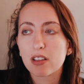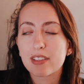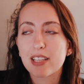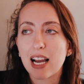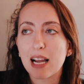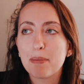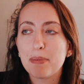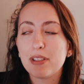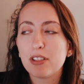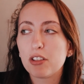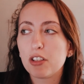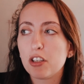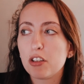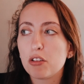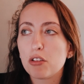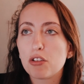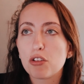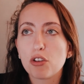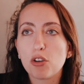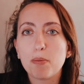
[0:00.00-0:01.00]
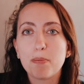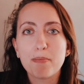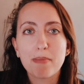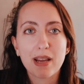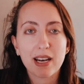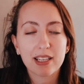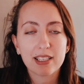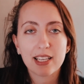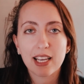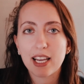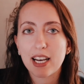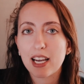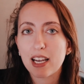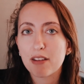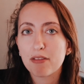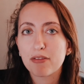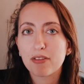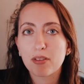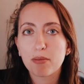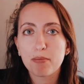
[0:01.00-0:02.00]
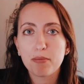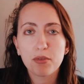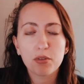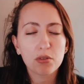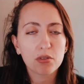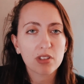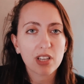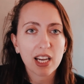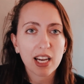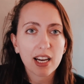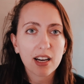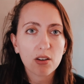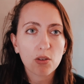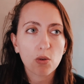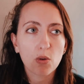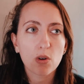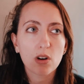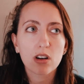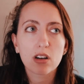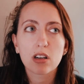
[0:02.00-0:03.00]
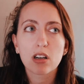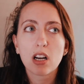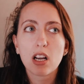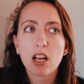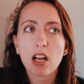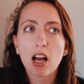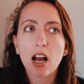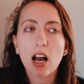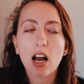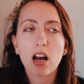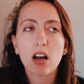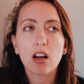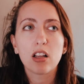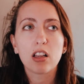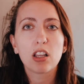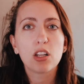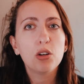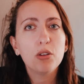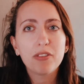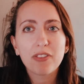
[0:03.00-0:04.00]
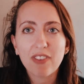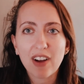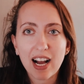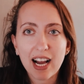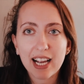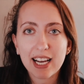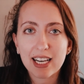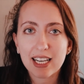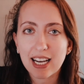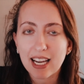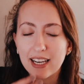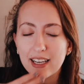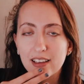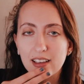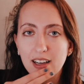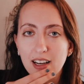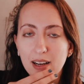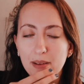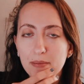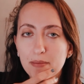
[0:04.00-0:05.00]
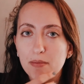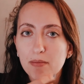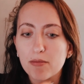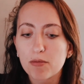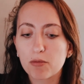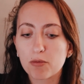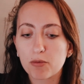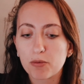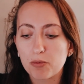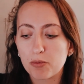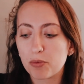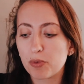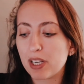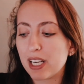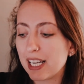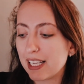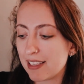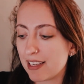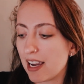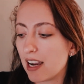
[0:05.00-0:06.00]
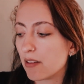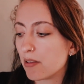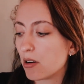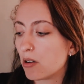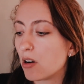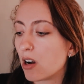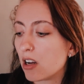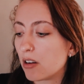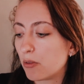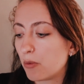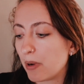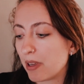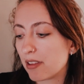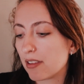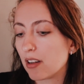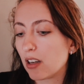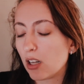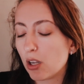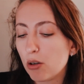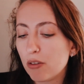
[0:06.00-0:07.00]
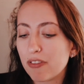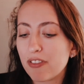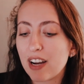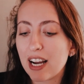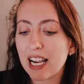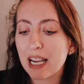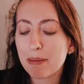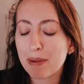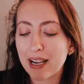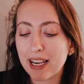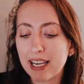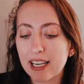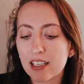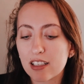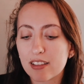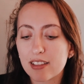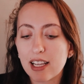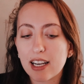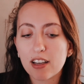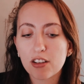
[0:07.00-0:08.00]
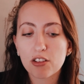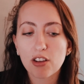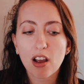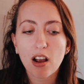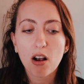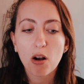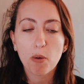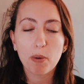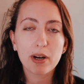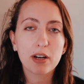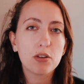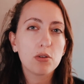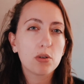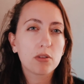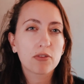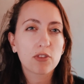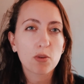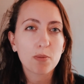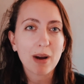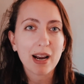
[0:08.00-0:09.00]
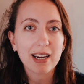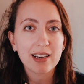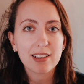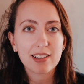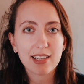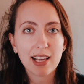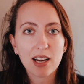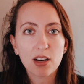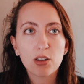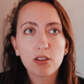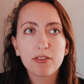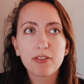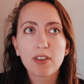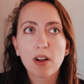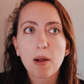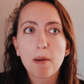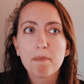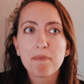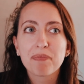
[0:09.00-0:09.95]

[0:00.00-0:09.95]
type into YouTube meditative music or uh, lo-fi. I like um, reading tarot with lo-fi in my ears. That is when I do it for myself.